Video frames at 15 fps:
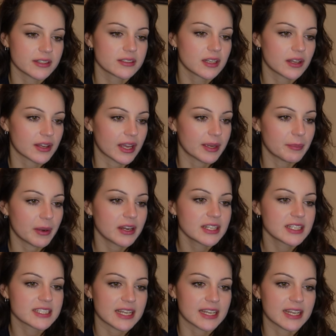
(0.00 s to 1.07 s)
Okay, apparently
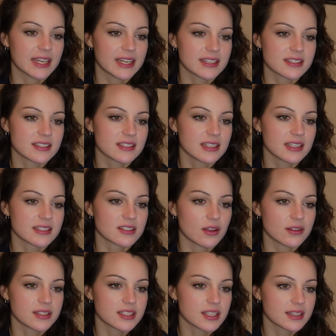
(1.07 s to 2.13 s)
taking is not
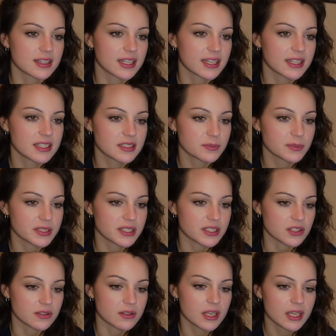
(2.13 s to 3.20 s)
the dumb thing in this
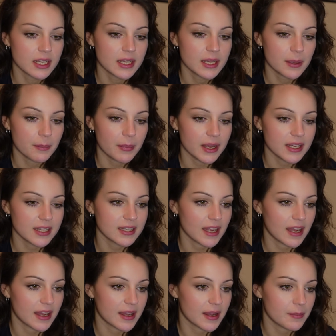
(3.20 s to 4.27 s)
position. But
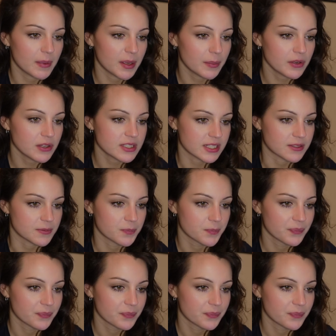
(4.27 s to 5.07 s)
my opponent did.